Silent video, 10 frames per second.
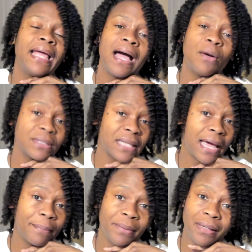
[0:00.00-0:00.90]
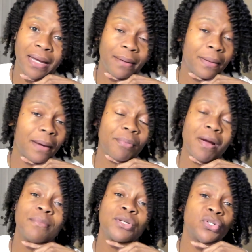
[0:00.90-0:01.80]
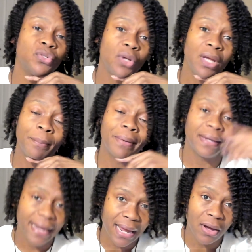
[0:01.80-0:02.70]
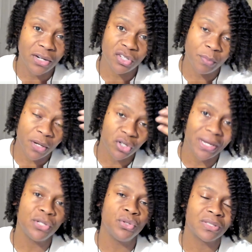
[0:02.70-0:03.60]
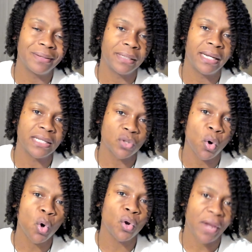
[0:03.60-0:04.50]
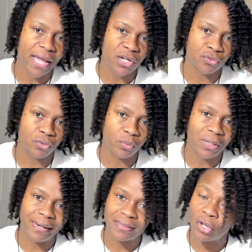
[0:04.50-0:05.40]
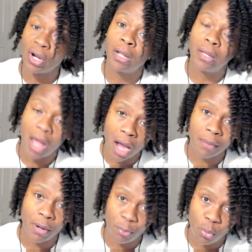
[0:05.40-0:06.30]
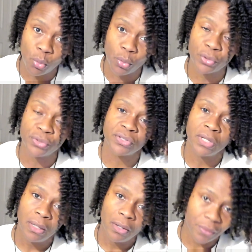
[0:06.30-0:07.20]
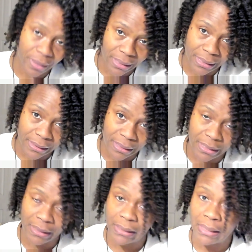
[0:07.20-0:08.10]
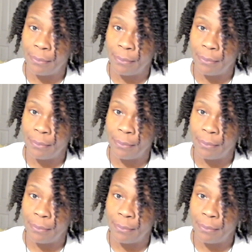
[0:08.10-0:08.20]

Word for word: I was happy. I, I promise you. But now I just make sure I use something that's all natural, nothing that's going to clog my pores or anything.